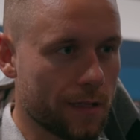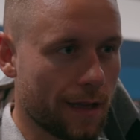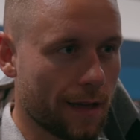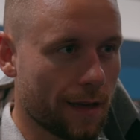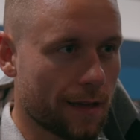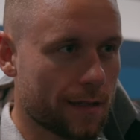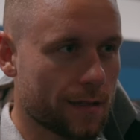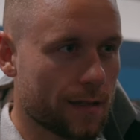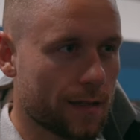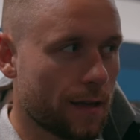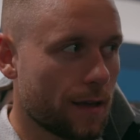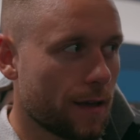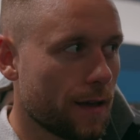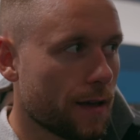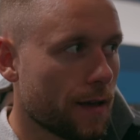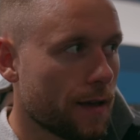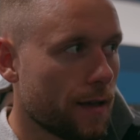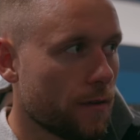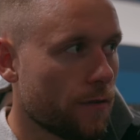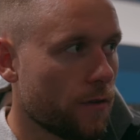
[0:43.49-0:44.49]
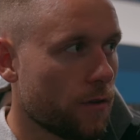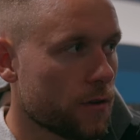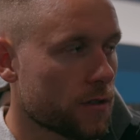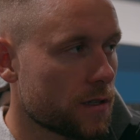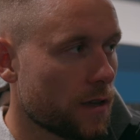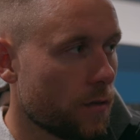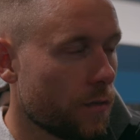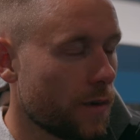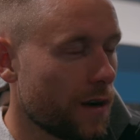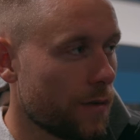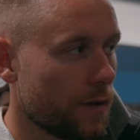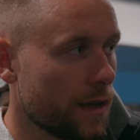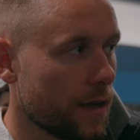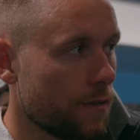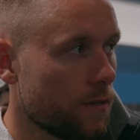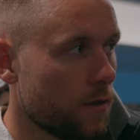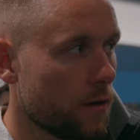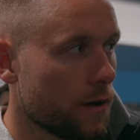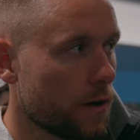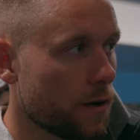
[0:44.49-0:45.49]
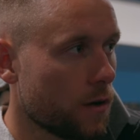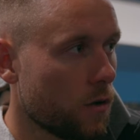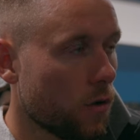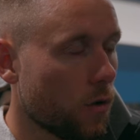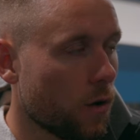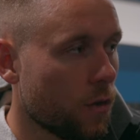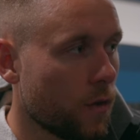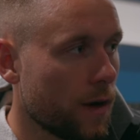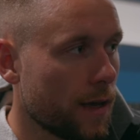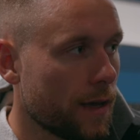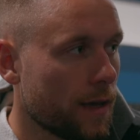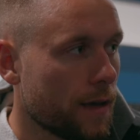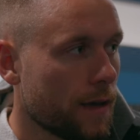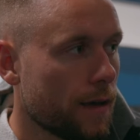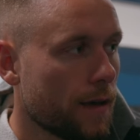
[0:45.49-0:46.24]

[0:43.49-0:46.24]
like this in the first half where we give the goal away.